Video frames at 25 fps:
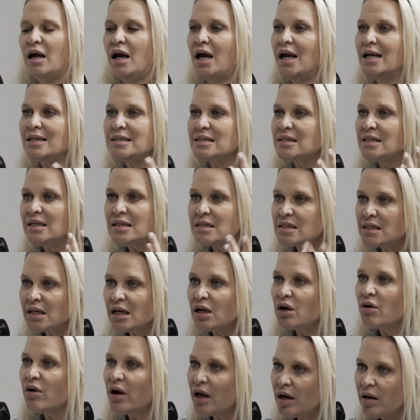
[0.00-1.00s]
it's
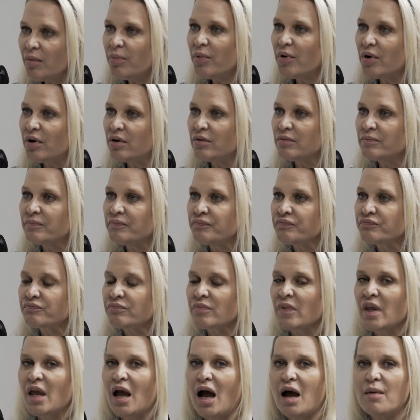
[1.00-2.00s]
incredible.
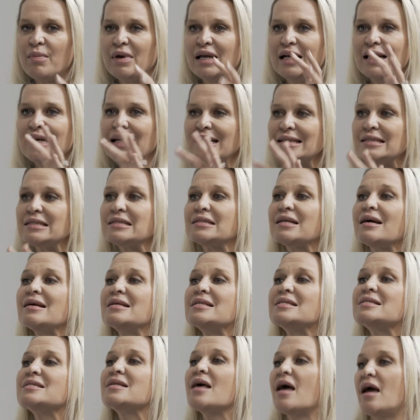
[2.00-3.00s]
Let's
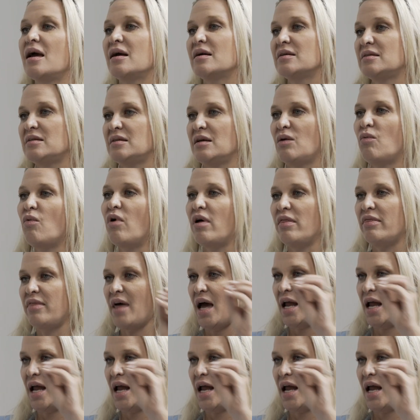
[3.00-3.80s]
dissect what